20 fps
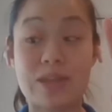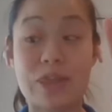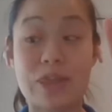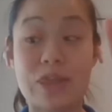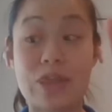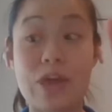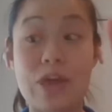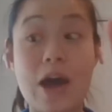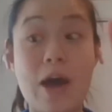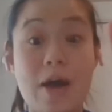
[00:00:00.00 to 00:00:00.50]

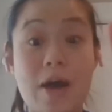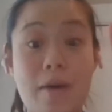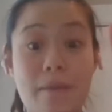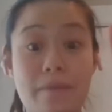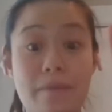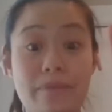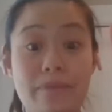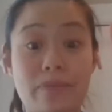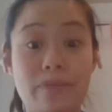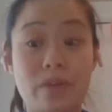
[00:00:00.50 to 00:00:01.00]
thumb,
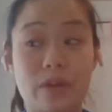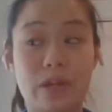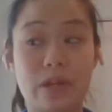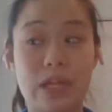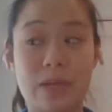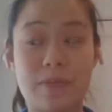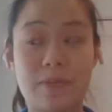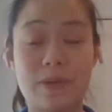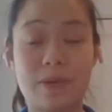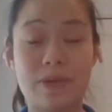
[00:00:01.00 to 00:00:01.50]

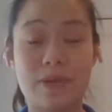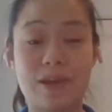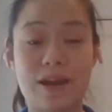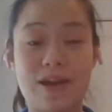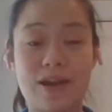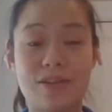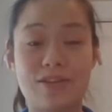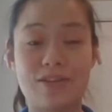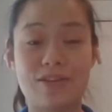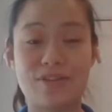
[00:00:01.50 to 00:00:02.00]
keeping the
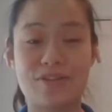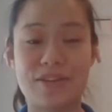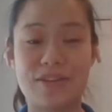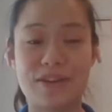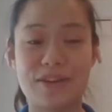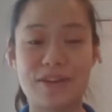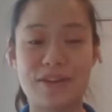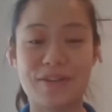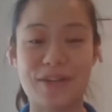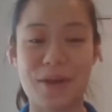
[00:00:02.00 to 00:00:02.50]
other
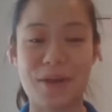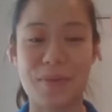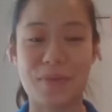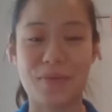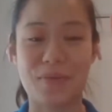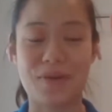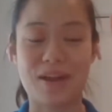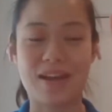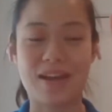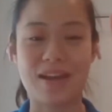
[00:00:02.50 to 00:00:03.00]
fingers
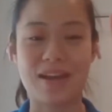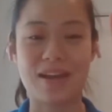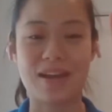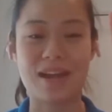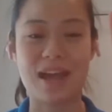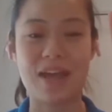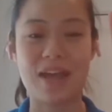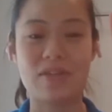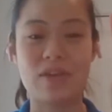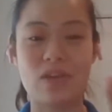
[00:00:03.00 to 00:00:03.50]
upright,
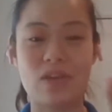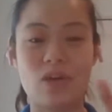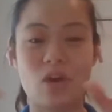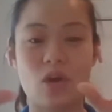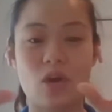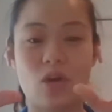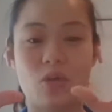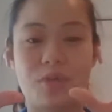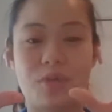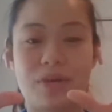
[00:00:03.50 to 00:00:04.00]
and then
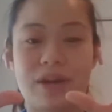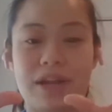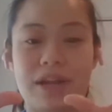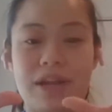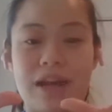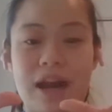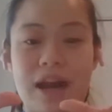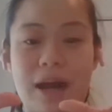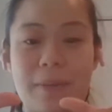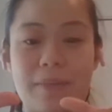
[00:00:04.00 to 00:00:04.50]
opening
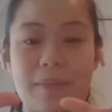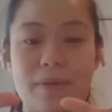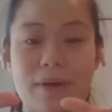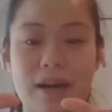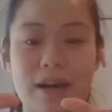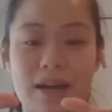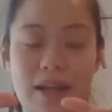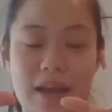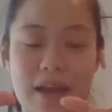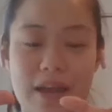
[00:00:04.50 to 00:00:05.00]
up
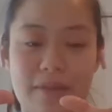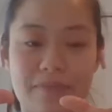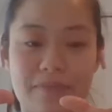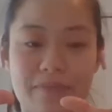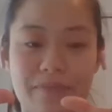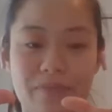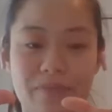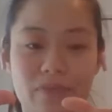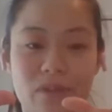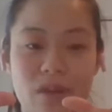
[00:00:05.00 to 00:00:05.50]
again.
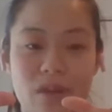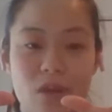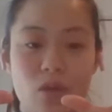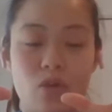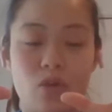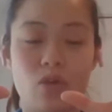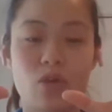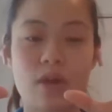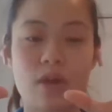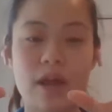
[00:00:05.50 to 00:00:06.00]

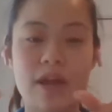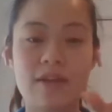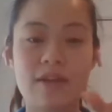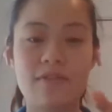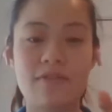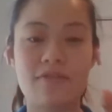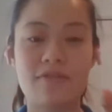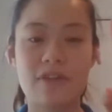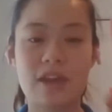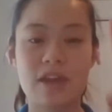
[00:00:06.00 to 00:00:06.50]
Ring
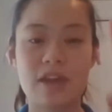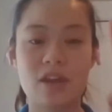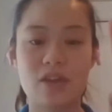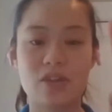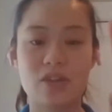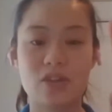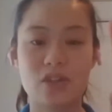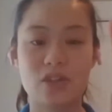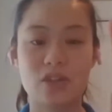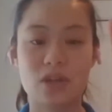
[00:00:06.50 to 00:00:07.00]
finger
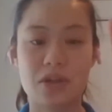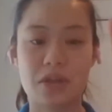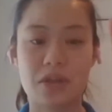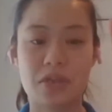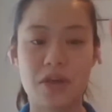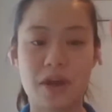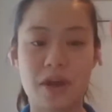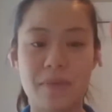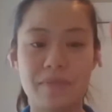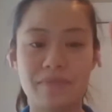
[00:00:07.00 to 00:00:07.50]
to your
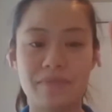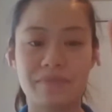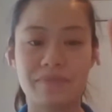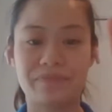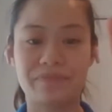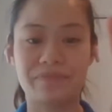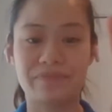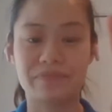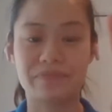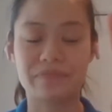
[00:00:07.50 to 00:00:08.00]
thumb,
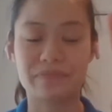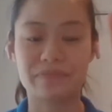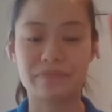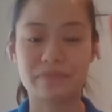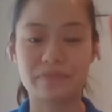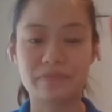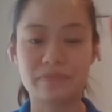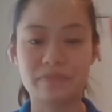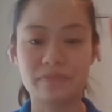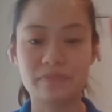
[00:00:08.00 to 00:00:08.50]

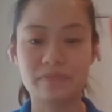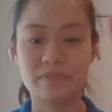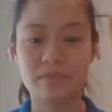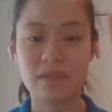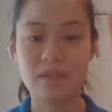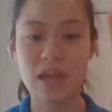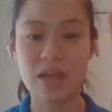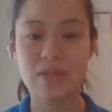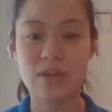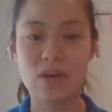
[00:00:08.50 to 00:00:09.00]

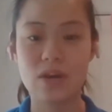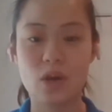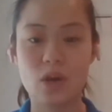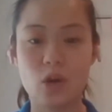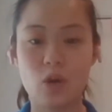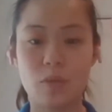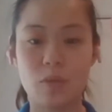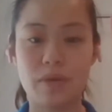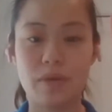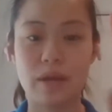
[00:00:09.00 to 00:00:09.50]
and then
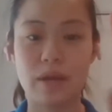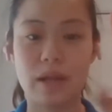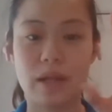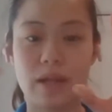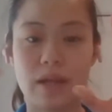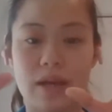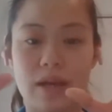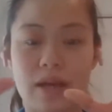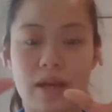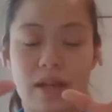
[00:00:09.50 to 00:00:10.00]
opening
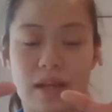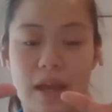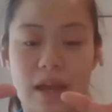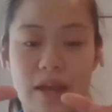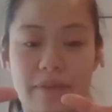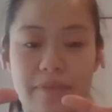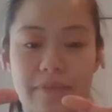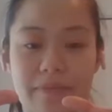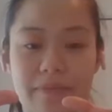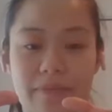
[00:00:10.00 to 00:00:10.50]
again.
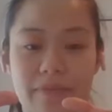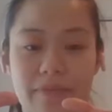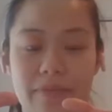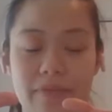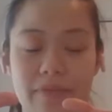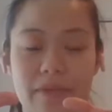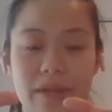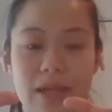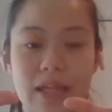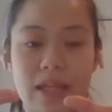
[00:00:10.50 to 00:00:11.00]

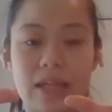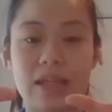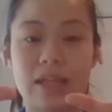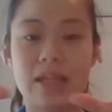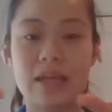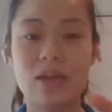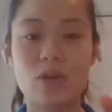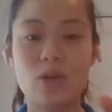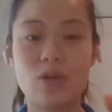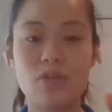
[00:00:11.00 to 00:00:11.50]

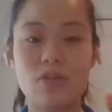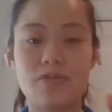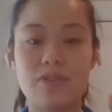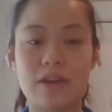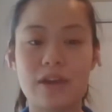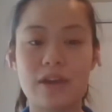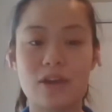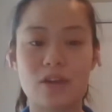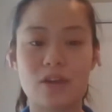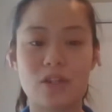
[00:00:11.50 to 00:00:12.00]
Little
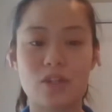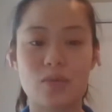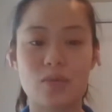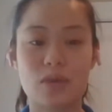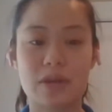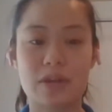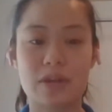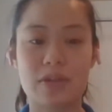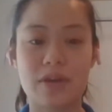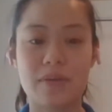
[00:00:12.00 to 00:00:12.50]
finger to
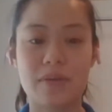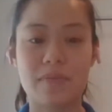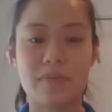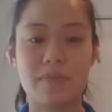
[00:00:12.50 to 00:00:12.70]
our thumb,